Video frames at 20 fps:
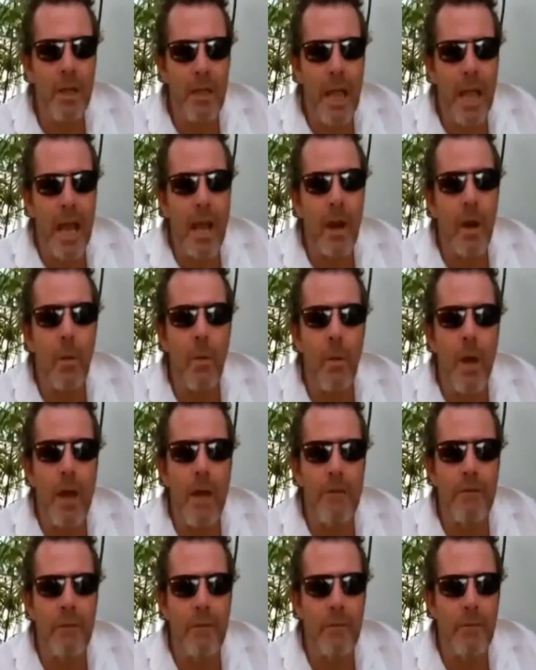an hour away
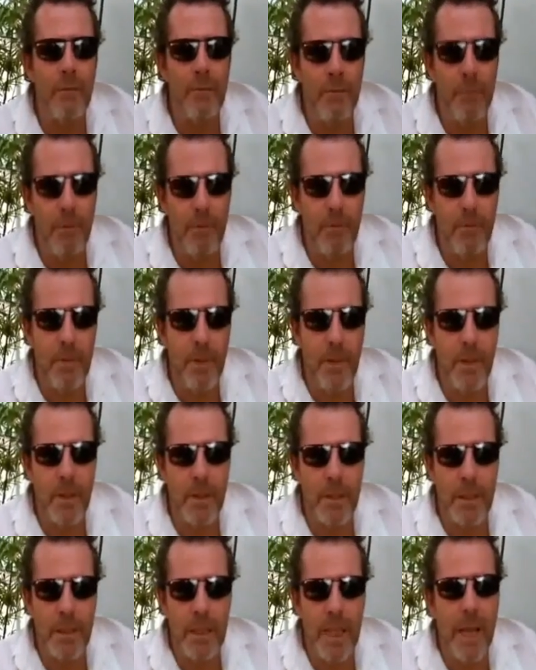from
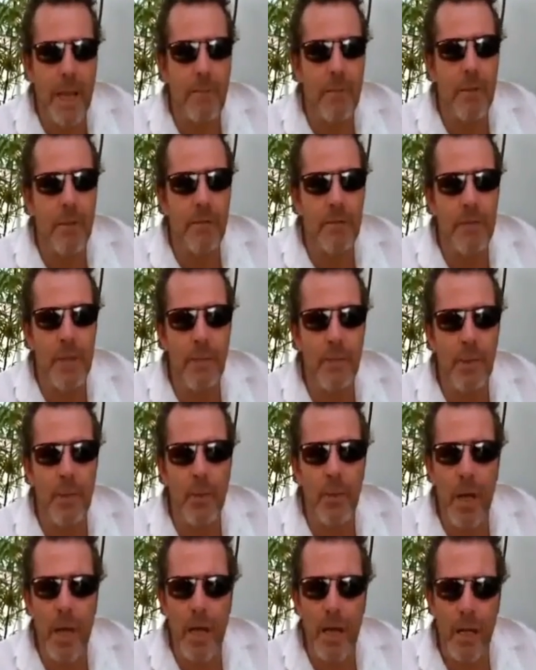the capital of
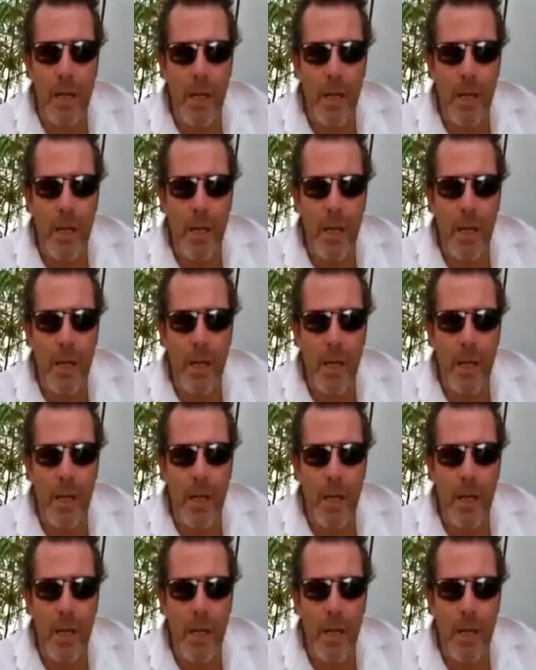WA,